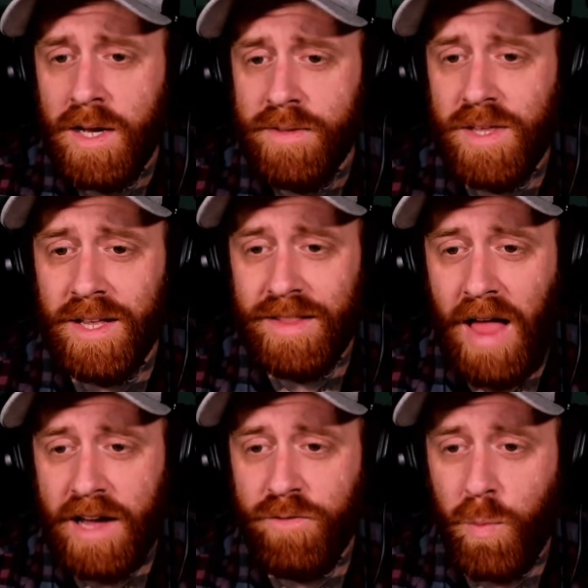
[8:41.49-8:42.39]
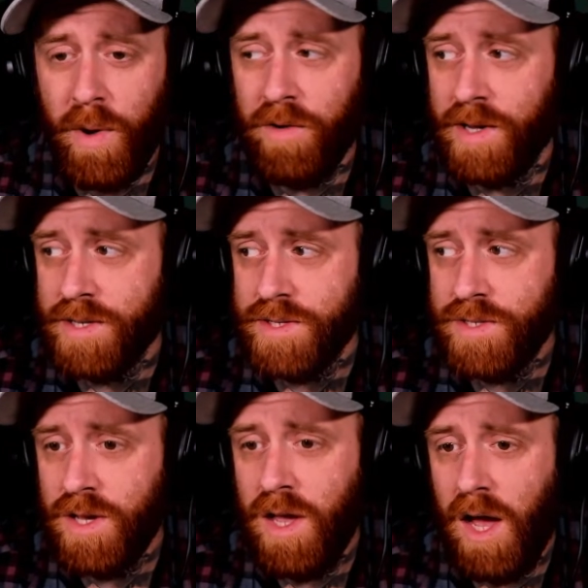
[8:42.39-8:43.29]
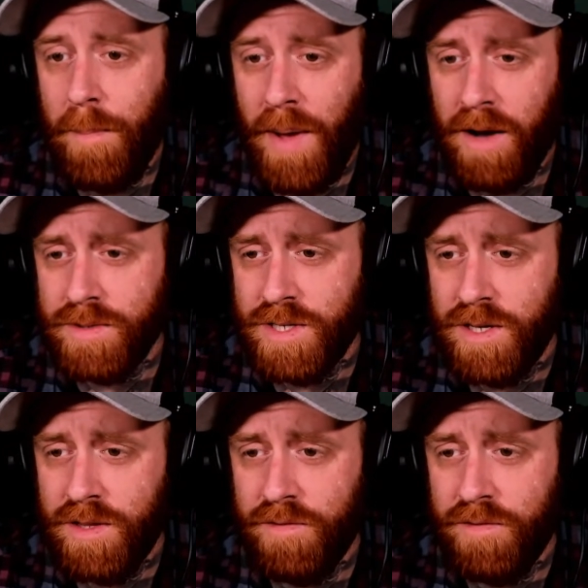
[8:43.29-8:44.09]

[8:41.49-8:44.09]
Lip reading: The lack of awareness about